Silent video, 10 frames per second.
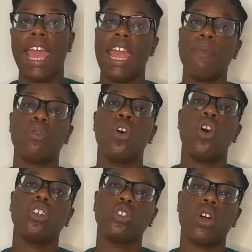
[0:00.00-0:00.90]
April
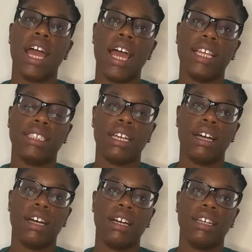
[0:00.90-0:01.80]
also has
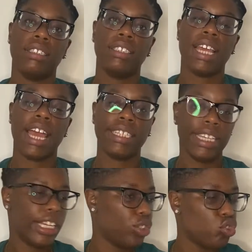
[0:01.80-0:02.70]
daddy
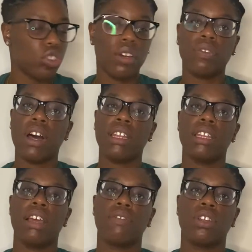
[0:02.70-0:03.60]
issues. Her father
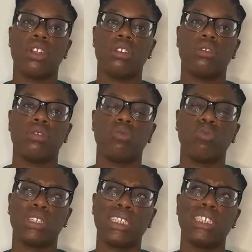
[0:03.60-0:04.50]
left her.
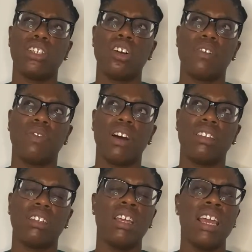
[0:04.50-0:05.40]
Well, did she know her
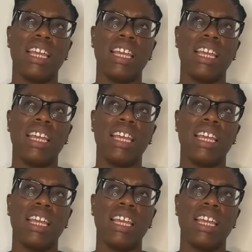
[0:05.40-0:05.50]
father?